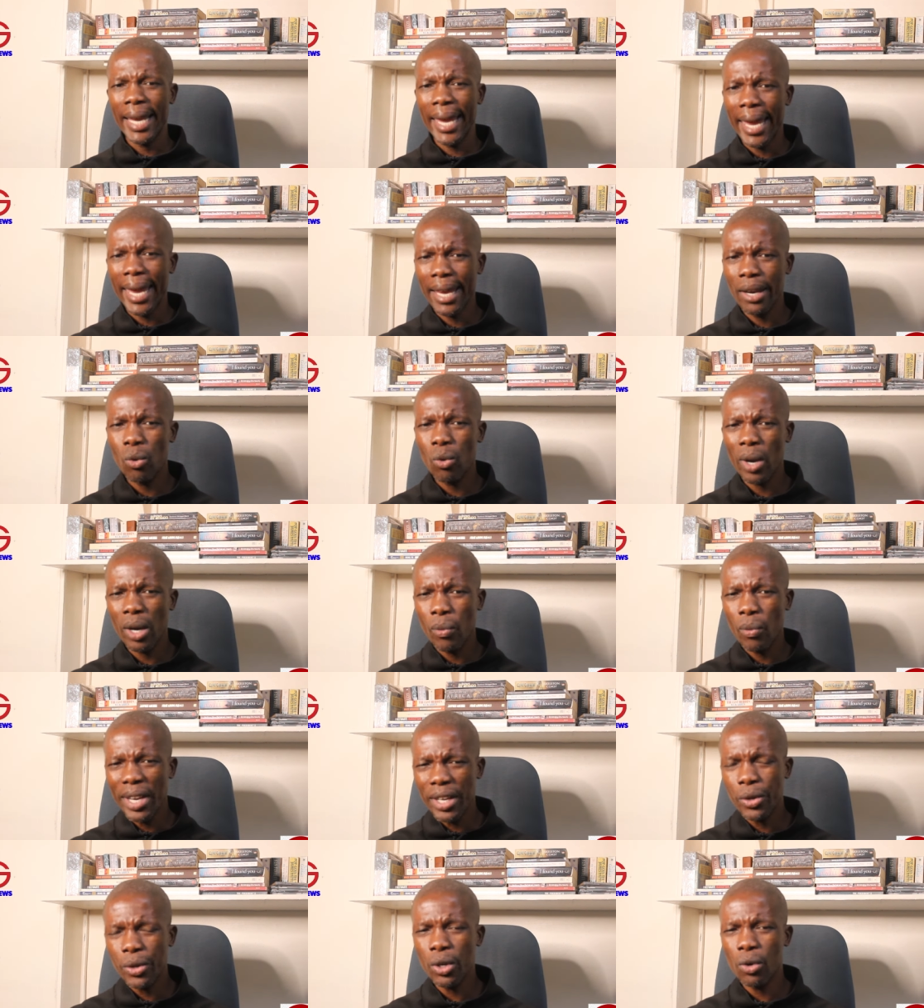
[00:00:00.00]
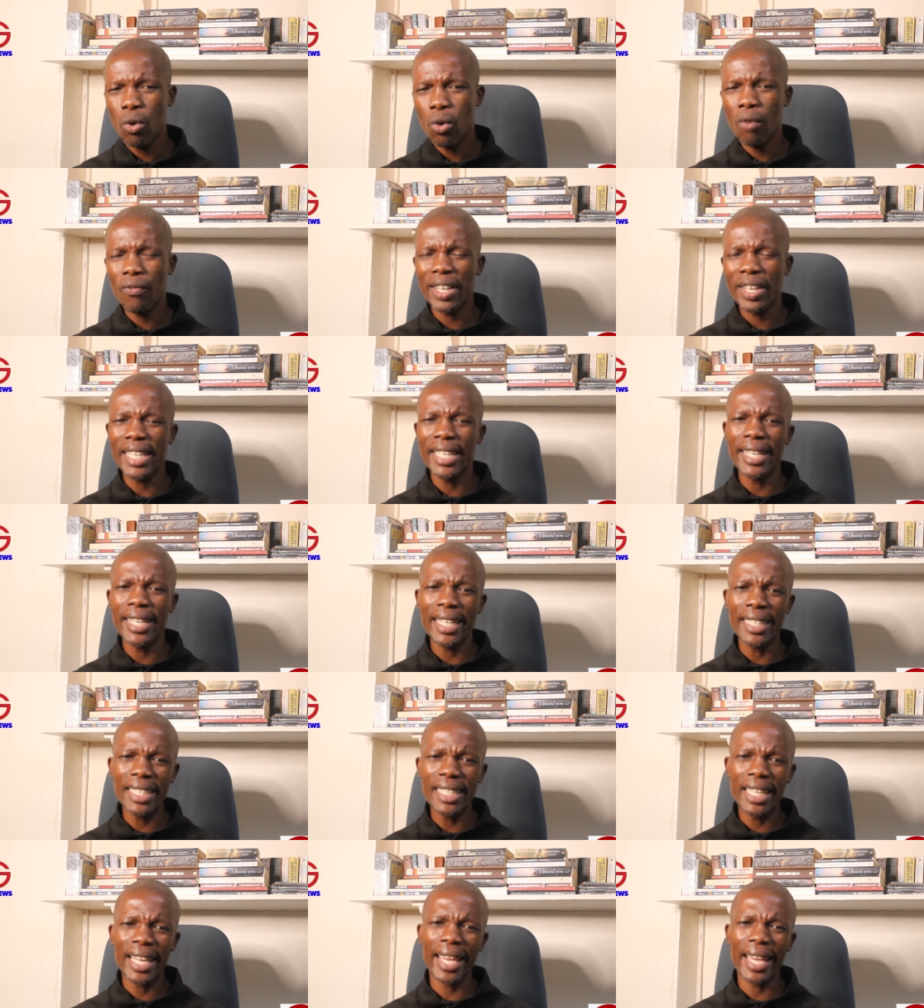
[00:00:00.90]
And when we took over in
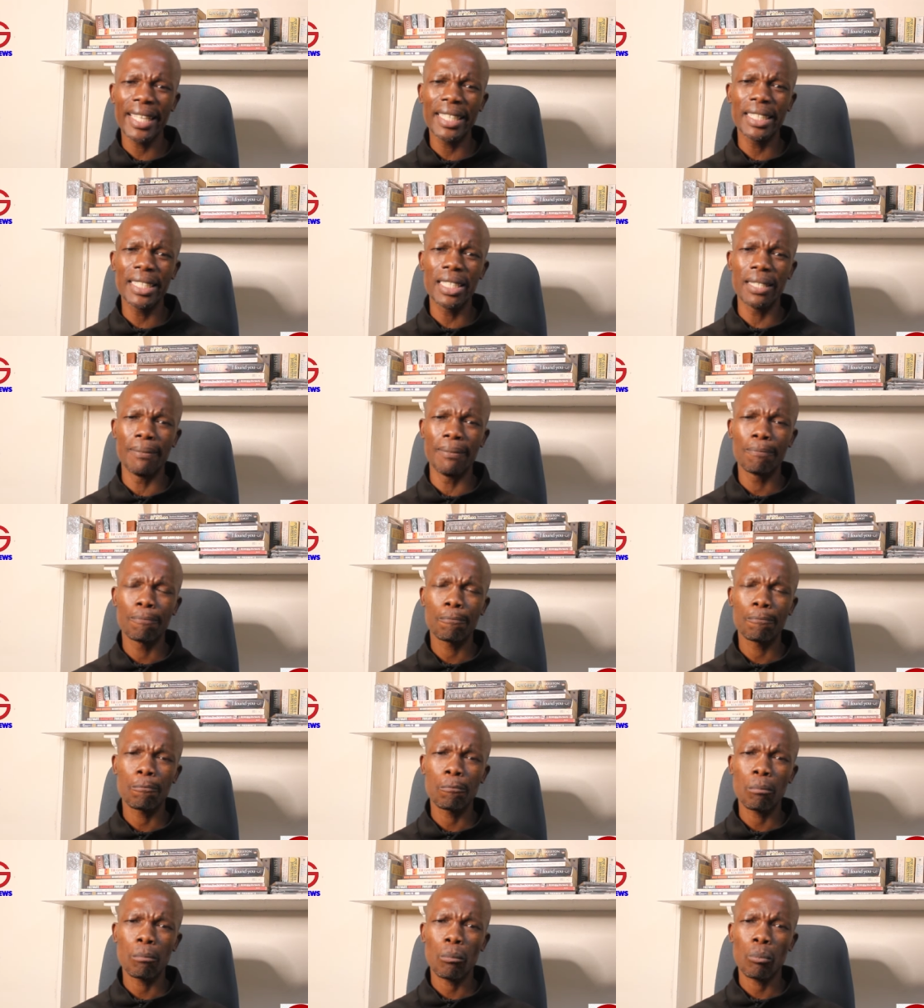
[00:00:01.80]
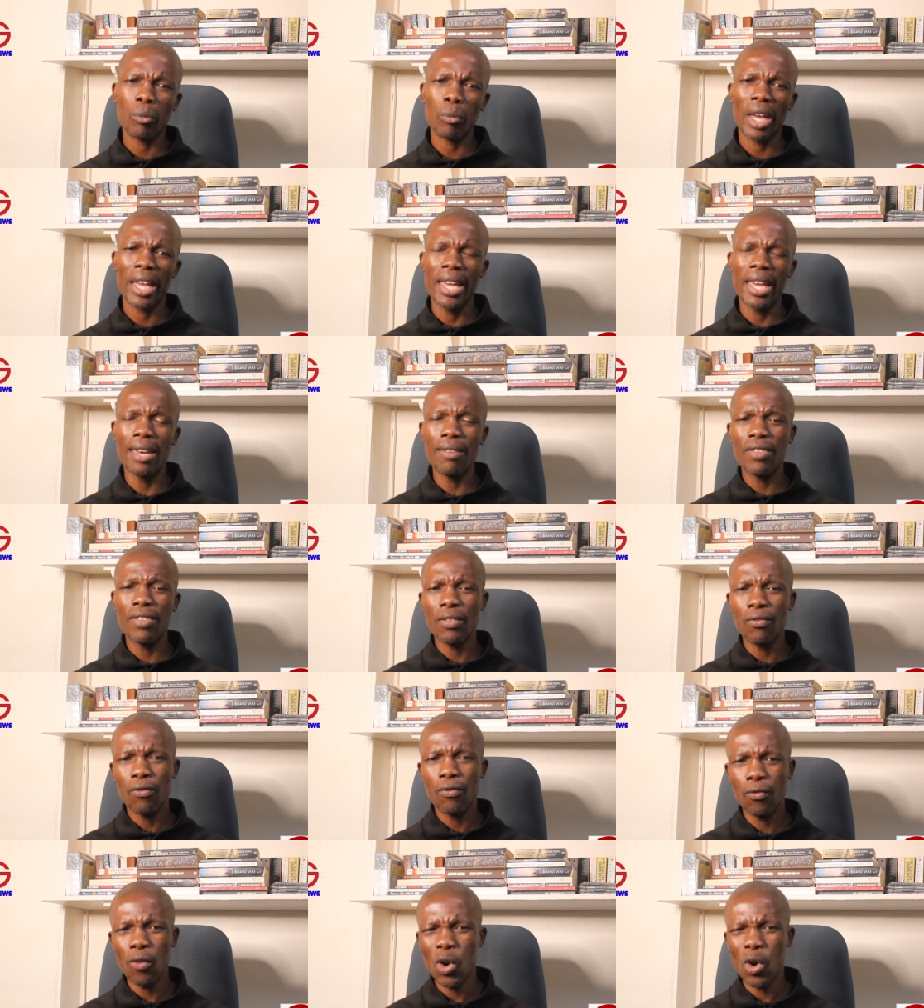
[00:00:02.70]
1980,
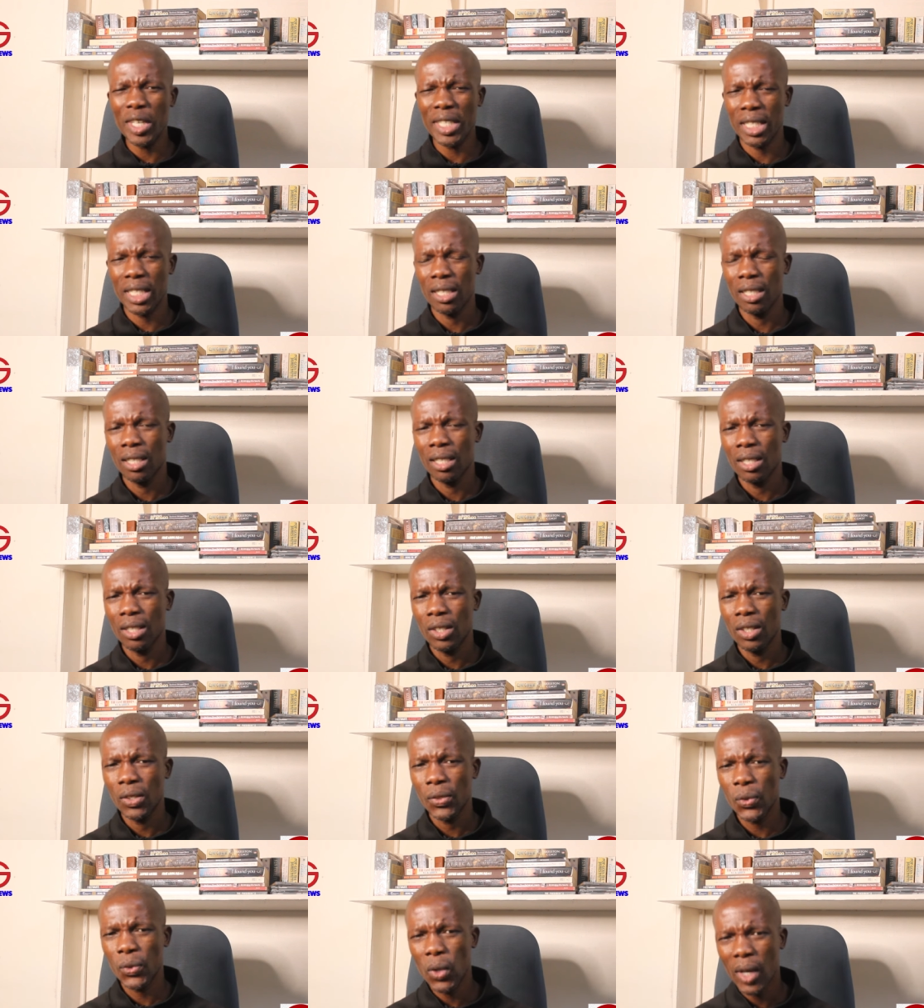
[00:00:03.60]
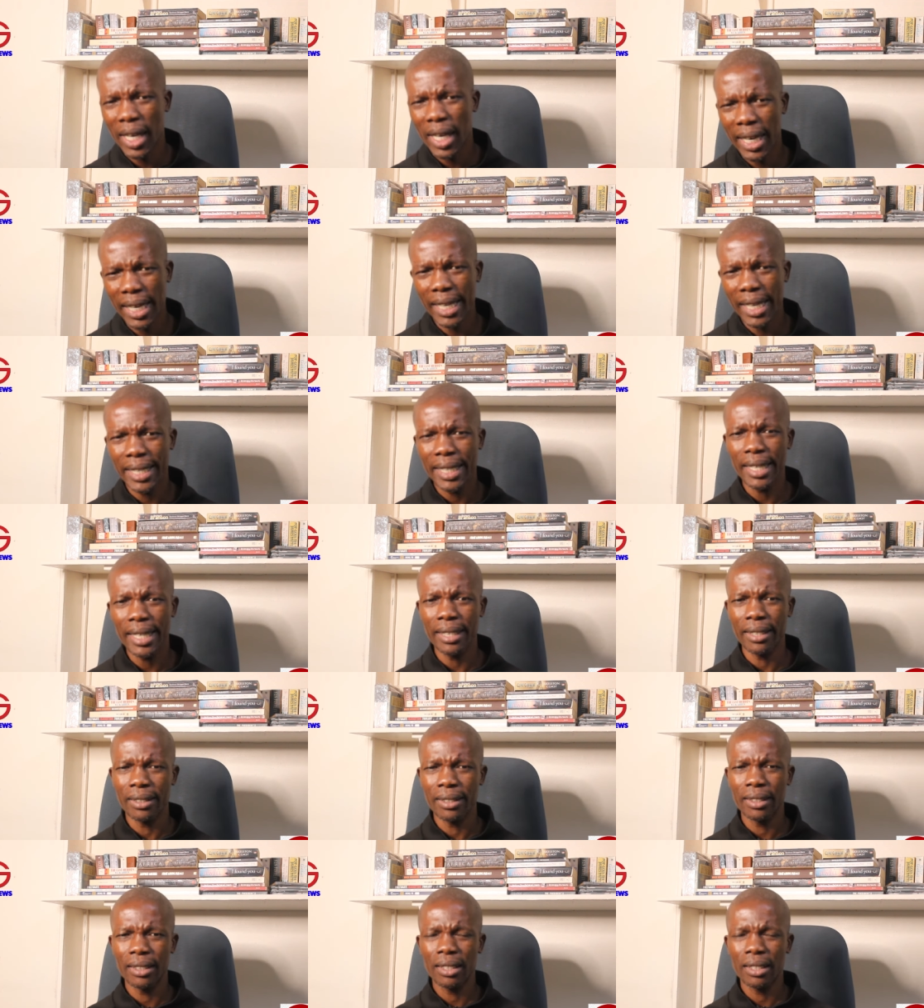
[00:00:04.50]
having fought so gallantly,